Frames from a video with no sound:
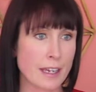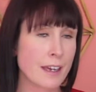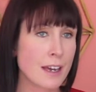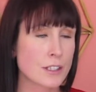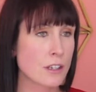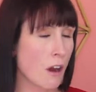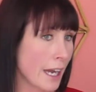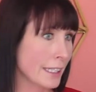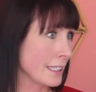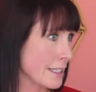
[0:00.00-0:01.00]
they're
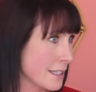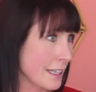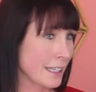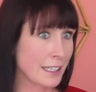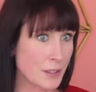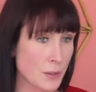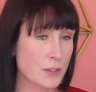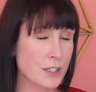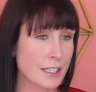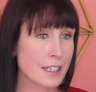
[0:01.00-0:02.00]
tired, they're sick,
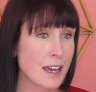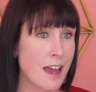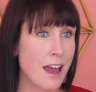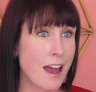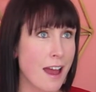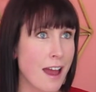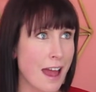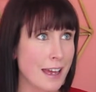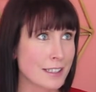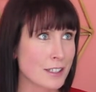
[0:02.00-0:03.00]
exhausted.
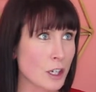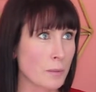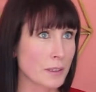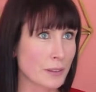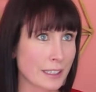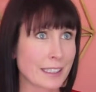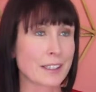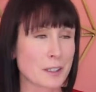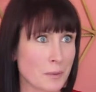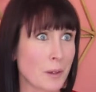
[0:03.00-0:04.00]
And I'd be
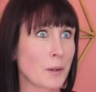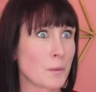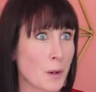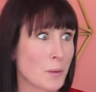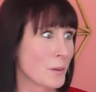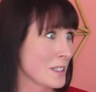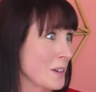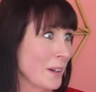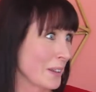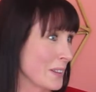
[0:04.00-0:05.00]
looking at them going, whoa,
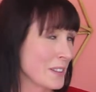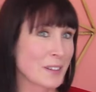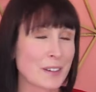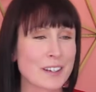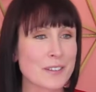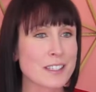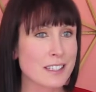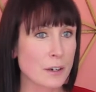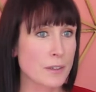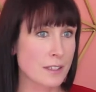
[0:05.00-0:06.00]
what's going on? It
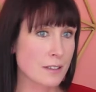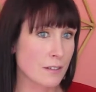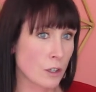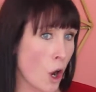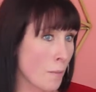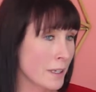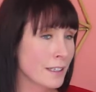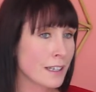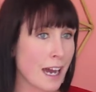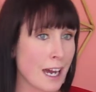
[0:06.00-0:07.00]
was
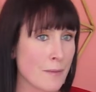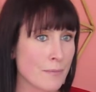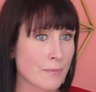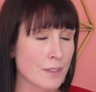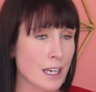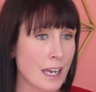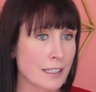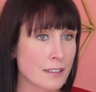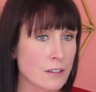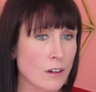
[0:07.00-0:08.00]
common.
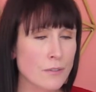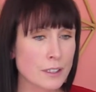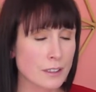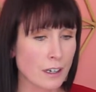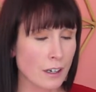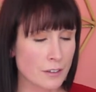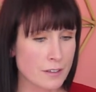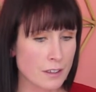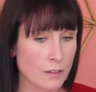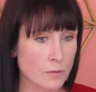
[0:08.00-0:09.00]
And often
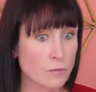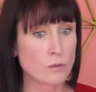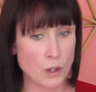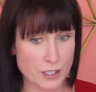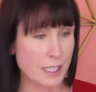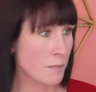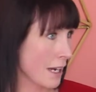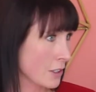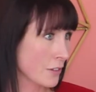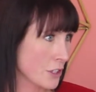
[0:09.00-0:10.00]
I'd notice the
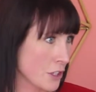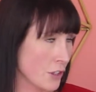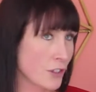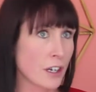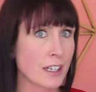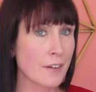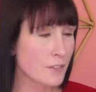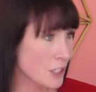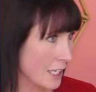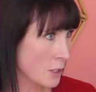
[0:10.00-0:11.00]
impact on the children. I'd
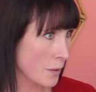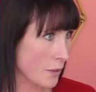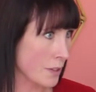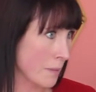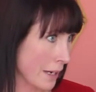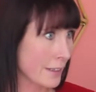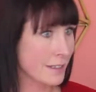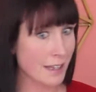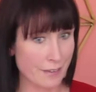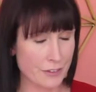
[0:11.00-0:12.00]
have chats with the
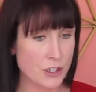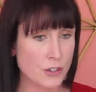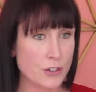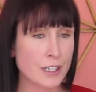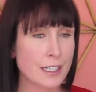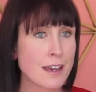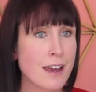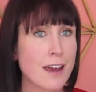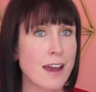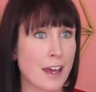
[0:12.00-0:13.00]
parents and the children,
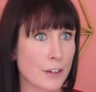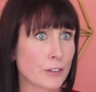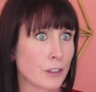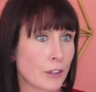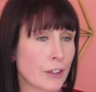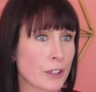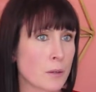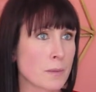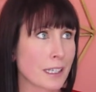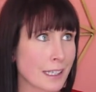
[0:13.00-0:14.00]
and I'd learn,
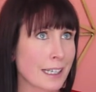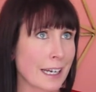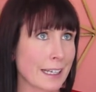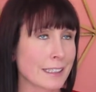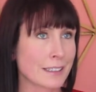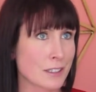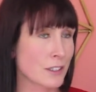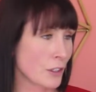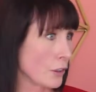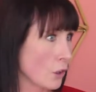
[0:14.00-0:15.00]
and I'd be like, okay,
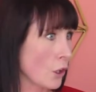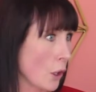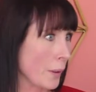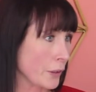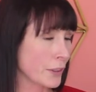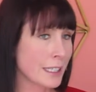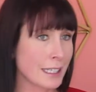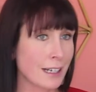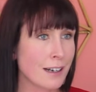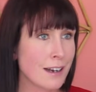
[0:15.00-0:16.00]
it's, a lot going on
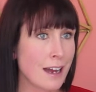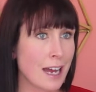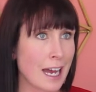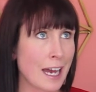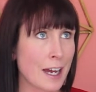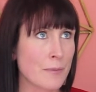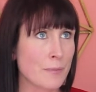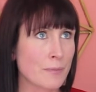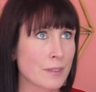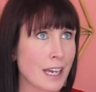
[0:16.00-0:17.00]
here.
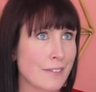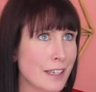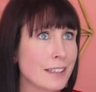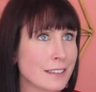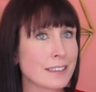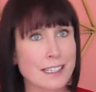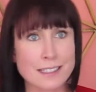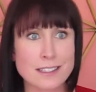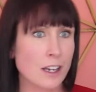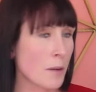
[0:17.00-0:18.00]
And then,
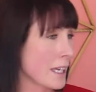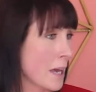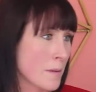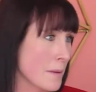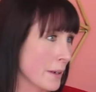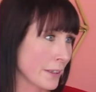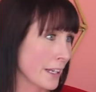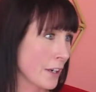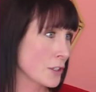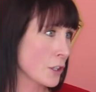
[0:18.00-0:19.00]
yes, I became a
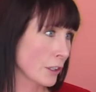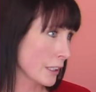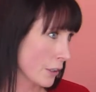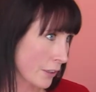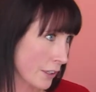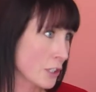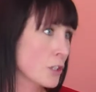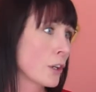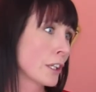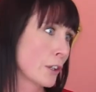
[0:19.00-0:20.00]
parent, and I totally got it. I
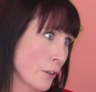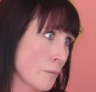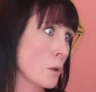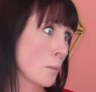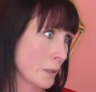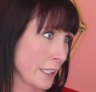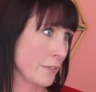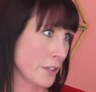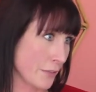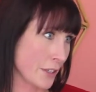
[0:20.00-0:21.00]
totally got it
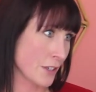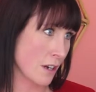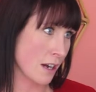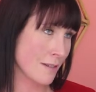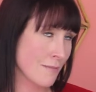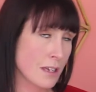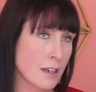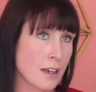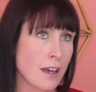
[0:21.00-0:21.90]
properly for the first time.